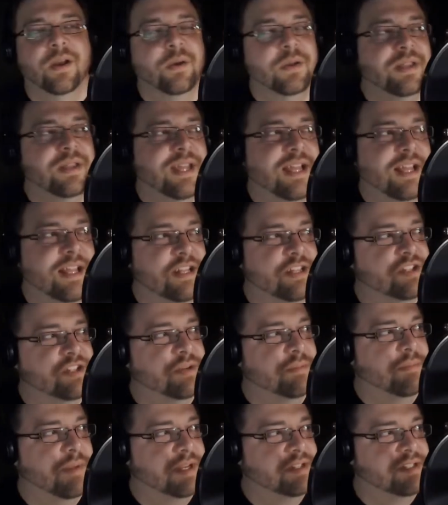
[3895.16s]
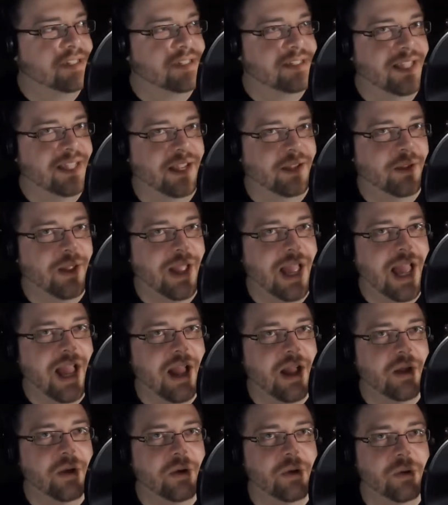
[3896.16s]
only that, and she mentions like
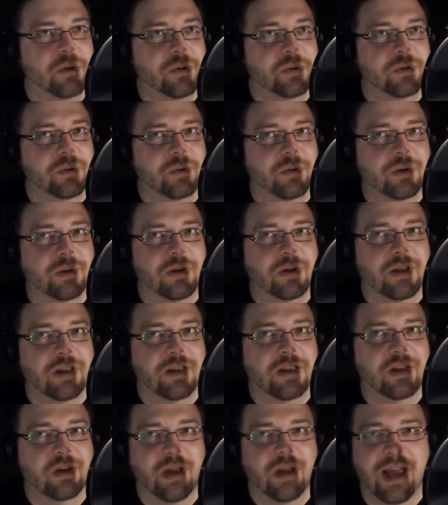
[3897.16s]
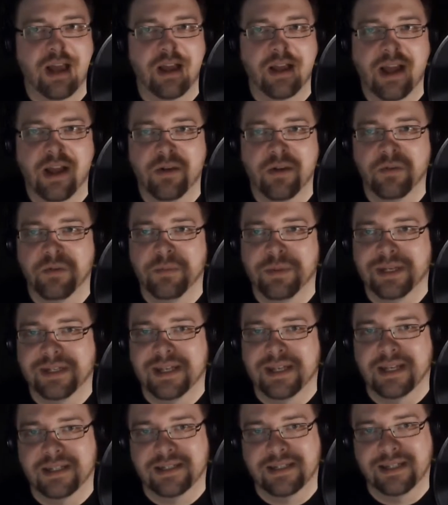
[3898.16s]
how you know how, how have you been
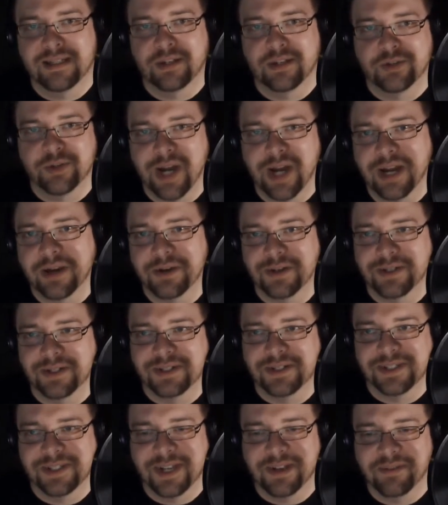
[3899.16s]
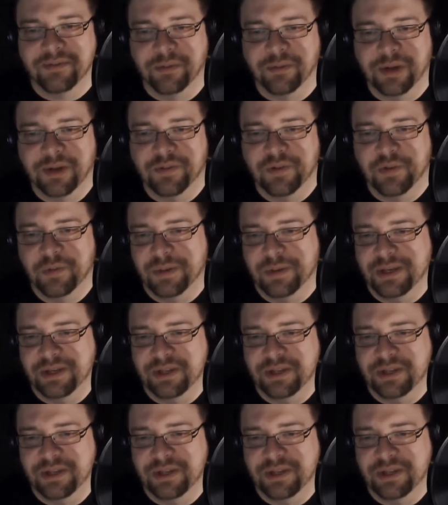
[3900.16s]
testing the trackers and stuff what have you been